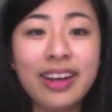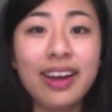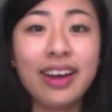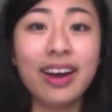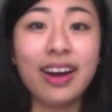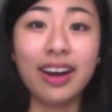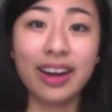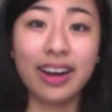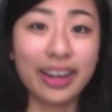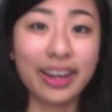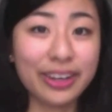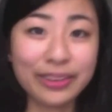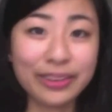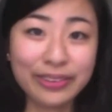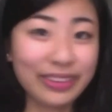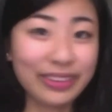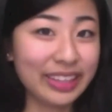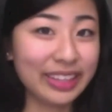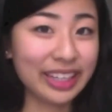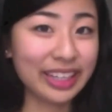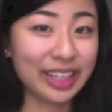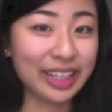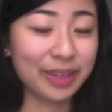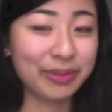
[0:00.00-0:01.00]
I don't
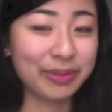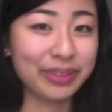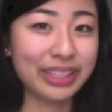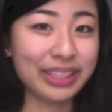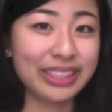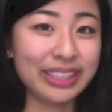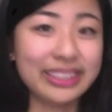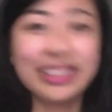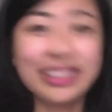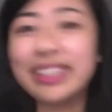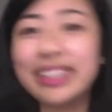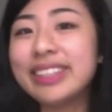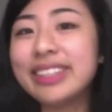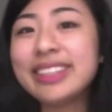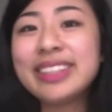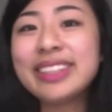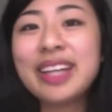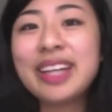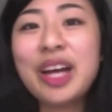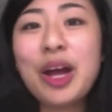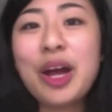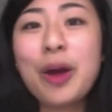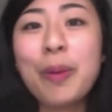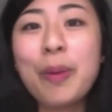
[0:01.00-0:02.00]
think I'm racist,
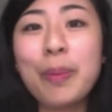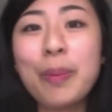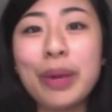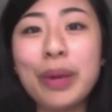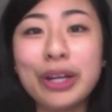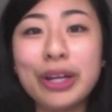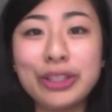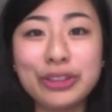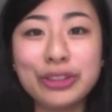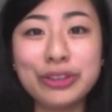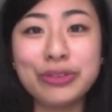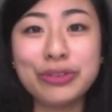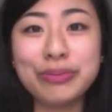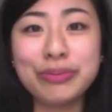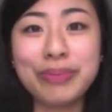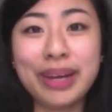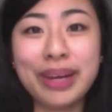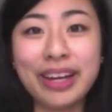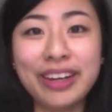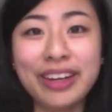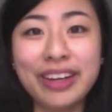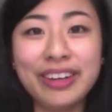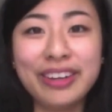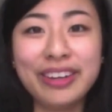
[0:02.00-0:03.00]
but I do
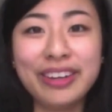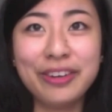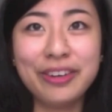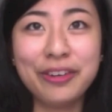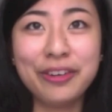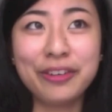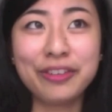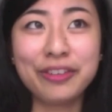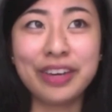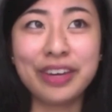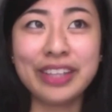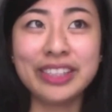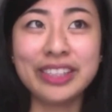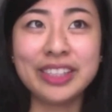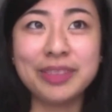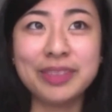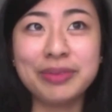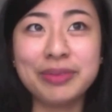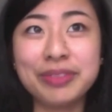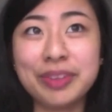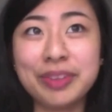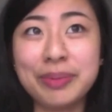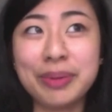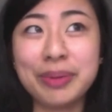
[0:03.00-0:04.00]
make
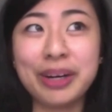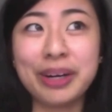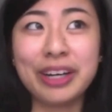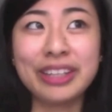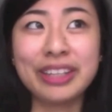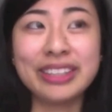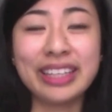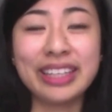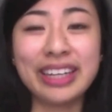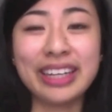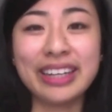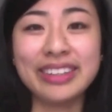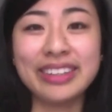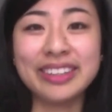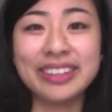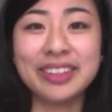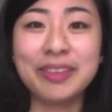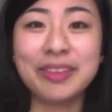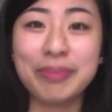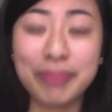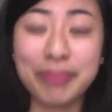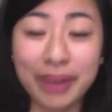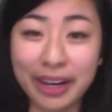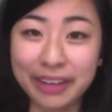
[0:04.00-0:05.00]
racist remarks
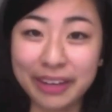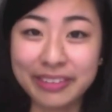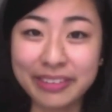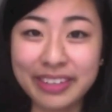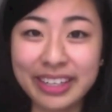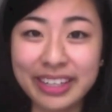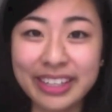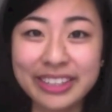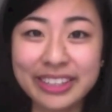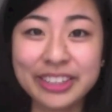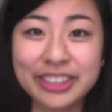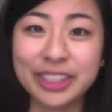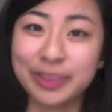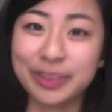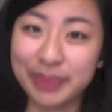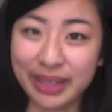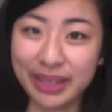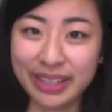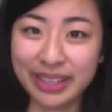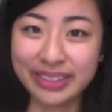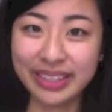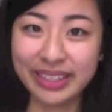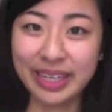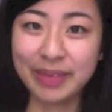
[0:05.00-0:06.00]
against my race just
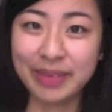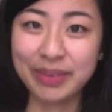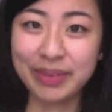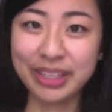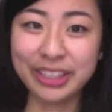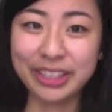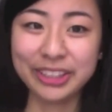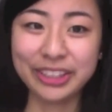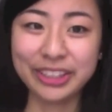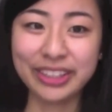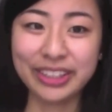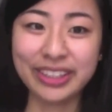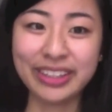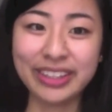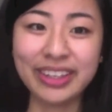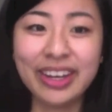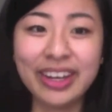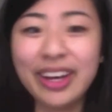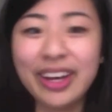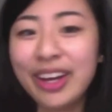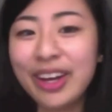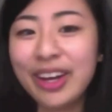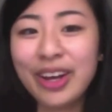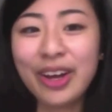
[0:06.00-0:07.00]
because I am Asian.
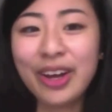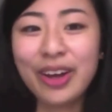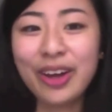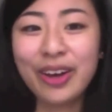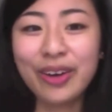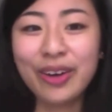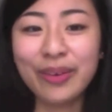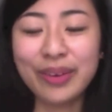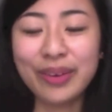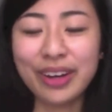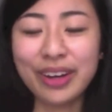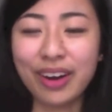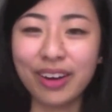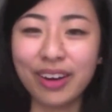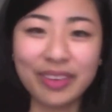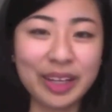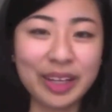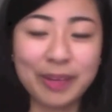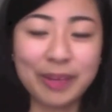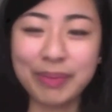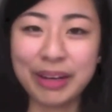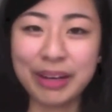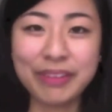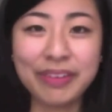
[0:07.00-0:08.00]
We all
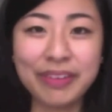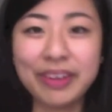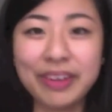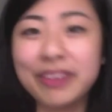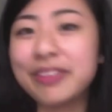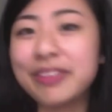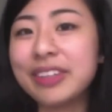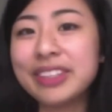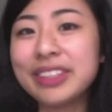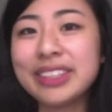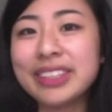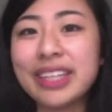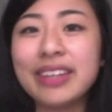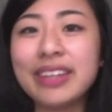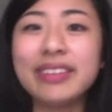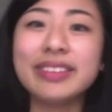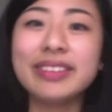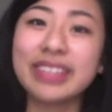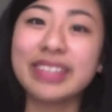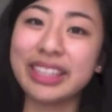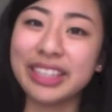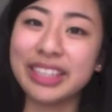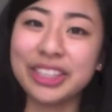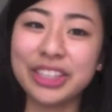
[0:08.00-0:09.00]
like make fun of
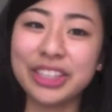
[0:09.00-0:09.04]
ourselves and each